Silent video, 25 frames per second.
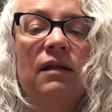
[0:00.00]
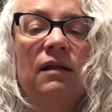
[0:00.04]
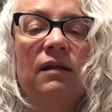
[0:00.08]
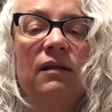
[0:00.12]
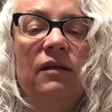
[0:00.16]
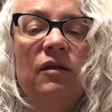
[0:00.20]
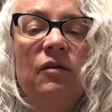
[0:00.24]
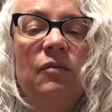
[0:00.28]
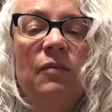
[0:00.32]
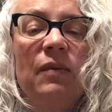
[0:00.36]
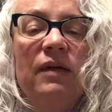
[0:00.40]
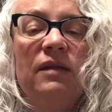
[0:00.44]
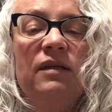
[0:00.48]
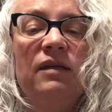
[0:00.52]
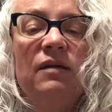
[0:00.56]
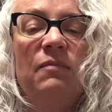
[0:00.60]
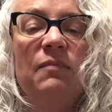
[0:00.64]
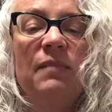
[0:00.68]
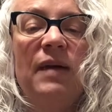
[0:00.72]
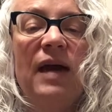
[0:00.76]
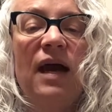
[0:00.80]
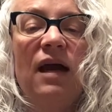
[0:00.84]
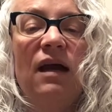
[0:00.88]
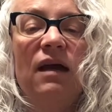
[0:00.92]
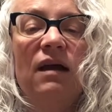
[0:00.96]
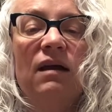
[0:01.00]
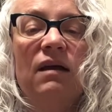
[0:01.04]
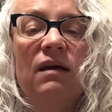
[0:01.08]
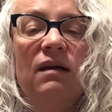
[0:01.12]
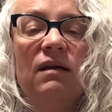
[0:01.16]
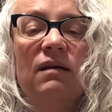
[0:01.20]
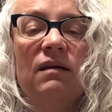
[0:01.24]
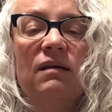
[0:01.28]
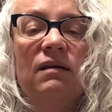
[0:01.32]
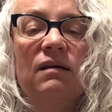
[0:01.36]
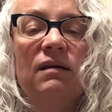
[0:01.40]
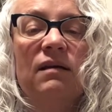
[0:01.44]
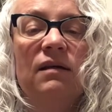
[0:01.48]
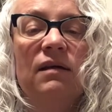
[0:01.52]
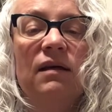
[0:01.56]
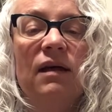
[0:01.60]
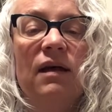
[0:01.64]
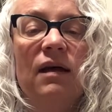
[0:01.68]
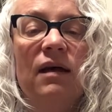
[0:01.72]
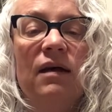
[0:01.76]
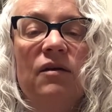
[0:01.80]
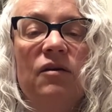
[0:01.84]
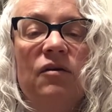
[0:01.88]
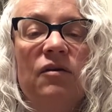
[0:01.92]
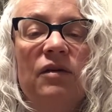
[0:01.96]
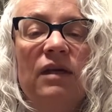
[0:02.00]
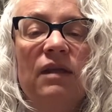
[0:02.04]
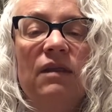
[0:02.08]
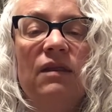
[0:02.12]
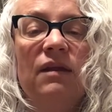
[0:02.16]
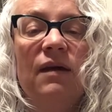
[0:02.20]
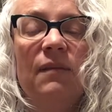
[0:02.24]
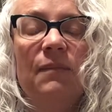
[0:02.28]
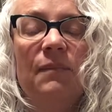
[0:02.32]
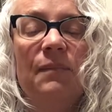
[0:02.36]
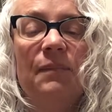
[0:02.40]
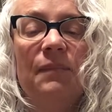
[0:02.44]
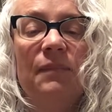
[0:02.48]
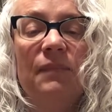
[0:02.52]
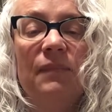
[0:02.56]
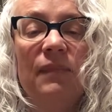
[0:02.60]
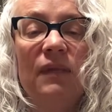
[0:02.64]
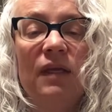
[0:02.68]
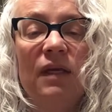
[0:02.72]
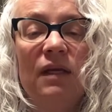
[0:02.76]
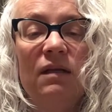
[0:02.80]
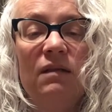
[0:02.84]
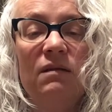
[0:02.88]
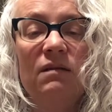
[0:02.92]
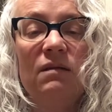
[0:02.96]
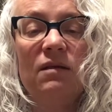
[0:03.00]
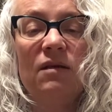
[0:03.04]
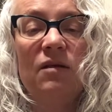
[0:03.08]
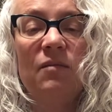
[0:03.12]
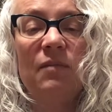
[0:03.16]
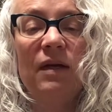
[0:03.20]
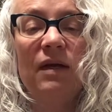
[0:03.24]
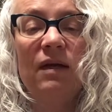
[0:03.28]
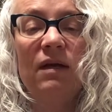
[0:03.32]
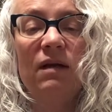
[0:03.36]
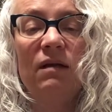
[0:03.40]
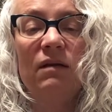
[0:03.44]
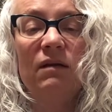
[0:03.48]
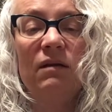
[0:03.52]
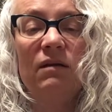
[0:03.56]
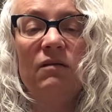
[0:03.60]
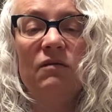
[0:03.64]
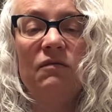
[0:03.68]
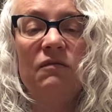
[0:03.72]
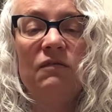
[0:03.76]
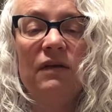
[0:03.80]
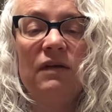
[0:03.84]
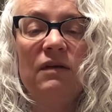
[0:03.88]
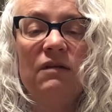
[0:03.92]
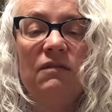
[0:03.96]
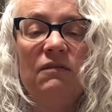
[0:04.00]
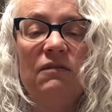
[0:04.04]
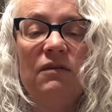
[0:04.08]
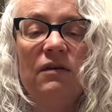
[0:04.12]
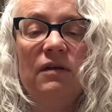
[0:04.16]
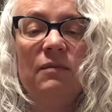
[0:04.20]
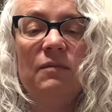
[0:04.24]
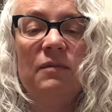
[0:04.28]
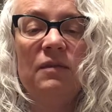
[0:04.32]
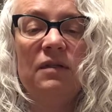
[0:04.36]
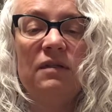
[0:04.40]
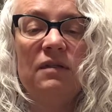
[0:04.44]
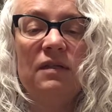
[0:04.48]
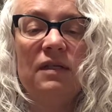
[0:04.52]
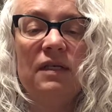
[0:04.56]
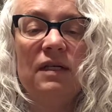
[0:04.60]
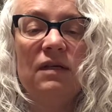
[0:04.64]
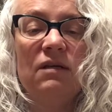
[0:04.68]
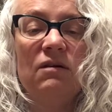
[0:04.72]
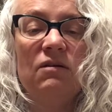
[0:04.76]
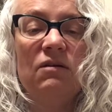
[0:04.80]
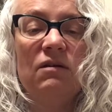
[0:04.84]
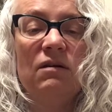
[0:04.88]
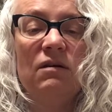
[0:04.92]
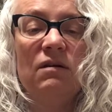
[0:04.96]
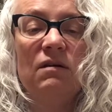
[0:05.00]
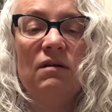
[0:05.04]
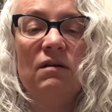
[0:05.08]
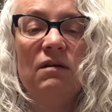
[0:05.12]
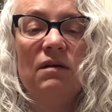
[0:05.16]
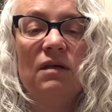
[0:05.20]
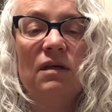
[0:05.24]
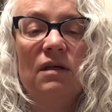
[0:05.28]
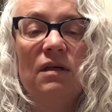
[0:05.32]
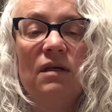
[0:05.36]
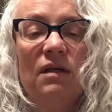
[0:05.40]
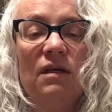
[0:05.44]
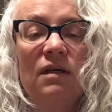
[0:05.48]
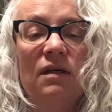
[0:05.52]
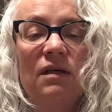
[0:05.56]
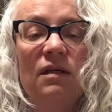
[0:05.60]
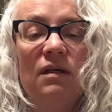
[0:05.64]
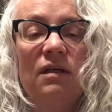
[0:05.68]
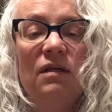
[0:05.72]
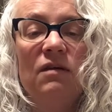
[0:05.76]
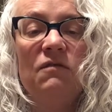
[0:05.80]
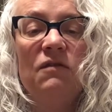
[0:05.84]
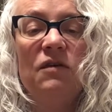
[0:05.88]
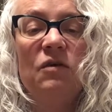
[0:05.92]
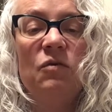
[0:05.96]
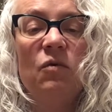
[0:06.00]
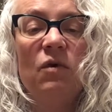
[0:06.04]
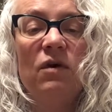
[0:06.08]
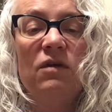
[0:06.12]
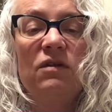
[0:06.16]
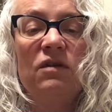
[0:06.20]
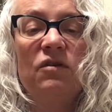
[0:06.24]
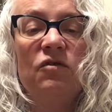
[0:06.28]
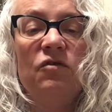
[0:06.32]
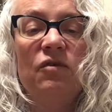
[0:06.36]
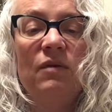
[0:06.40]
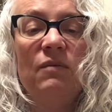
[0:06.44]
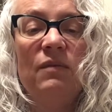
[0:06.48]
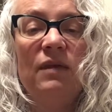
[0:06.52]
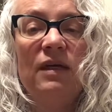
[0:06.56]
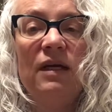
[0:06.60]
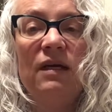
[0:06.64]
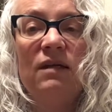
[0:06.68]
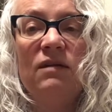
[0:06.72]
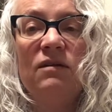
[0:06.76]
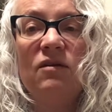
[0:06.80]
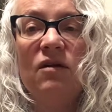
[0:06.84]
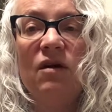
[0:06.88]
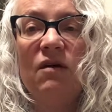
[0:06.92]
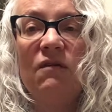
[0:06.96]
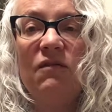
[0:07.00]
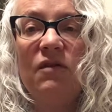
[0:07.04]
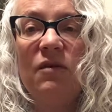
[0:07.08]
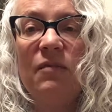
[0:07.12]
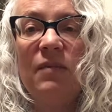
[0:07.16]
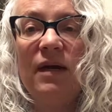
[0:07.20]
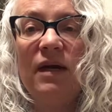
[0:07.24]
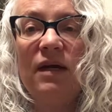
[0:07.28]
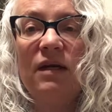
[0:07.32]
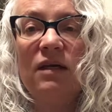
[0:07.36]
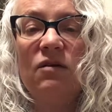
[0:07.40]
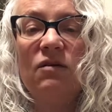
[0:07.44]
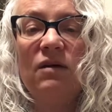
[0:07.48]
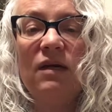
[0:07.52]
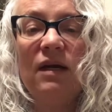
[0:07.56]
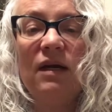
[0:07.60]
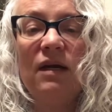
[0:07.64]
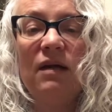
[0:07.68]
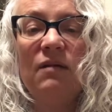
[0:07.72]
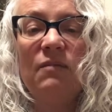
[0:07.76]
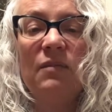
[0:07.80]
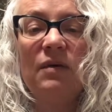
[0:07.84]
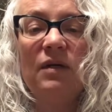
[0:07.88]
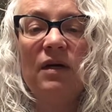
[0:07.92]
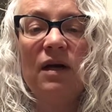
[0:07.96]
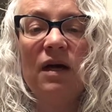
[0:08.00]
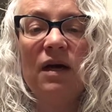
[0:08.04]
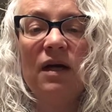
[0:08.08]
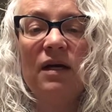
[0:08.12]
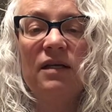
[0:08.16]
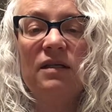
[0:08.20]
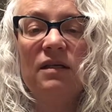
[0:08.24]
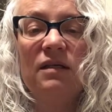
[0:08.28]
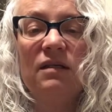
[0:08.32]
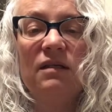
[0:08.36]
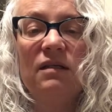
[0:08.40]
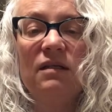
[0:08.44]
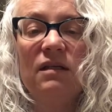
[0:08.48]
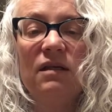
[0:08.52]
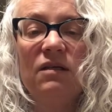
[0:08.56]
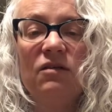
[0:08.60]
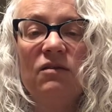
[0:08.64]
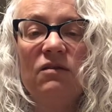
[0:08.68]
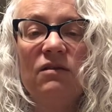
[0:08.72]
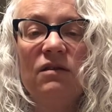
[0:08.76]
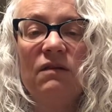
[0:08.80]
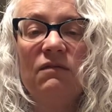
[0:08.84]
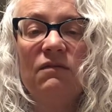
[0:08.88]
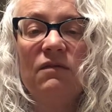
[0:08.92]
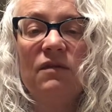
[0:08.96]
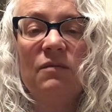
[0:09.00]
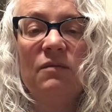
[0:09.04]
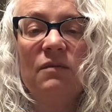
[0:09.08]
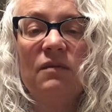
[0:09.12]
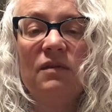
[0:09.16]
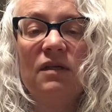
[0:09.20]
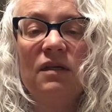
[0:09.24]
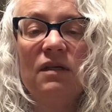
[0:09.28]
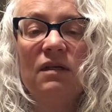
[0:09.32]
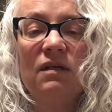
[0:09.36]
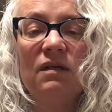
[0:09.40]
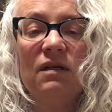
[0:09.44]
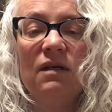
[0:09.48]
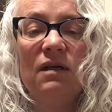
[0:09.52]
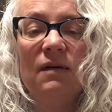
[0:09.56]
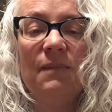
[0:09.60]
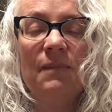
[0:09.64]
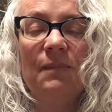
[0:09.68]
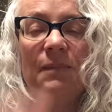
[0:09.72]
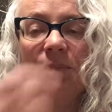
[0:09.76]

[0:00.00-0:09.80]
you bend it back underneath him and it's going to make little feet for him to stand on. If you want to trim the ends off the back, you can, but I didn't. I just left them standing.